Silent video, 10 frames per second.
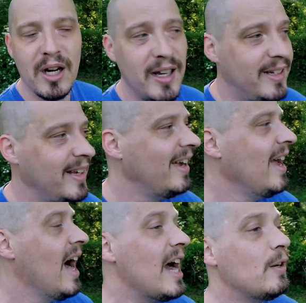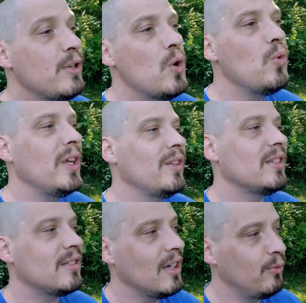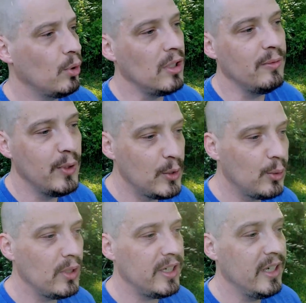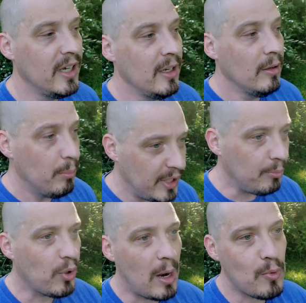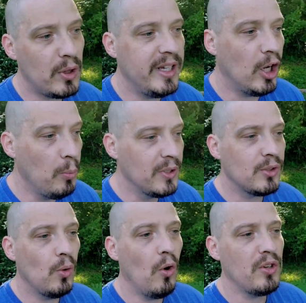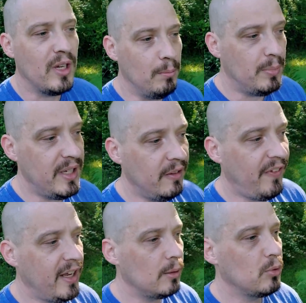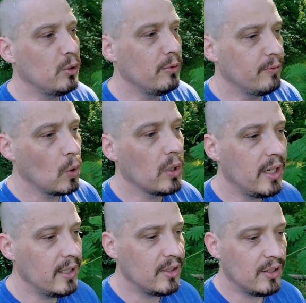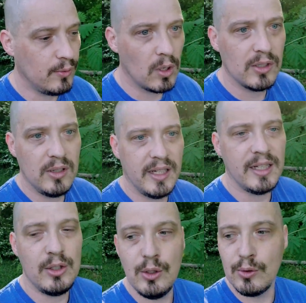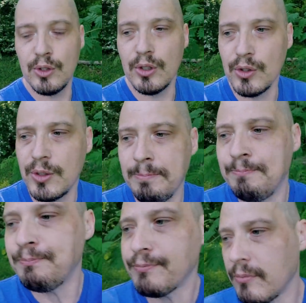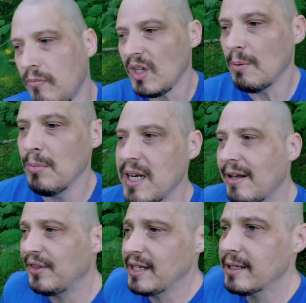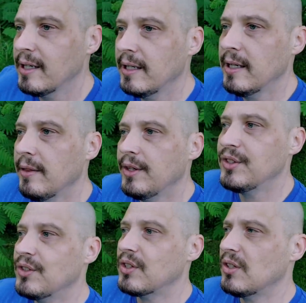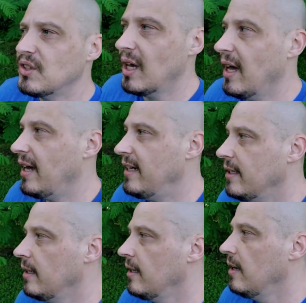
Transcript: right? I don't know when this stuff will eventually be properly open sourced and be available for us as far as Linux users, but I think this is a sign